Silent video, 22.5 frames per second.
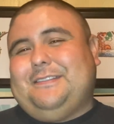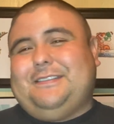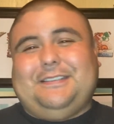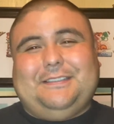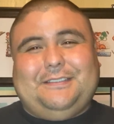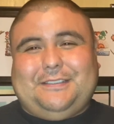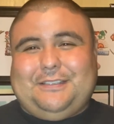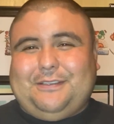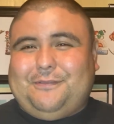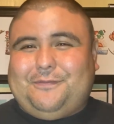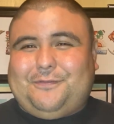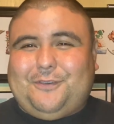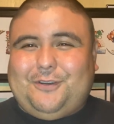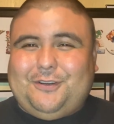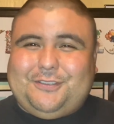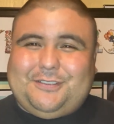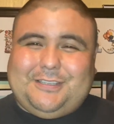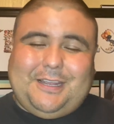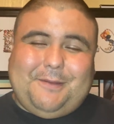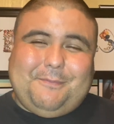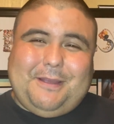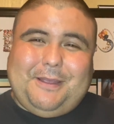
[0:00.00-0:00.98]
This is the
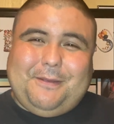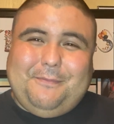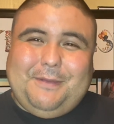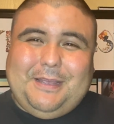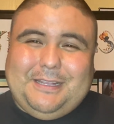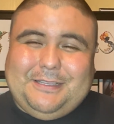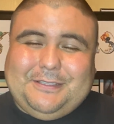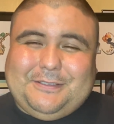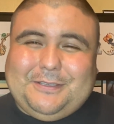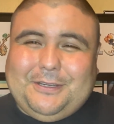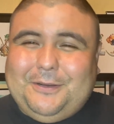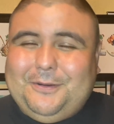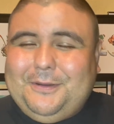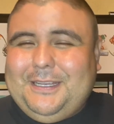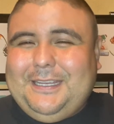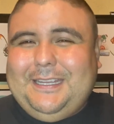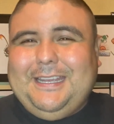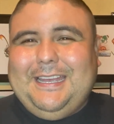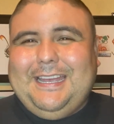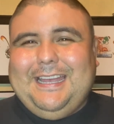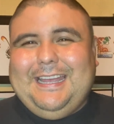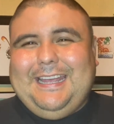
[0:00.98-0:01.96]
first time I met
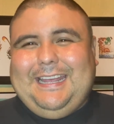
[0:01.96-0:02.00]
Zoe,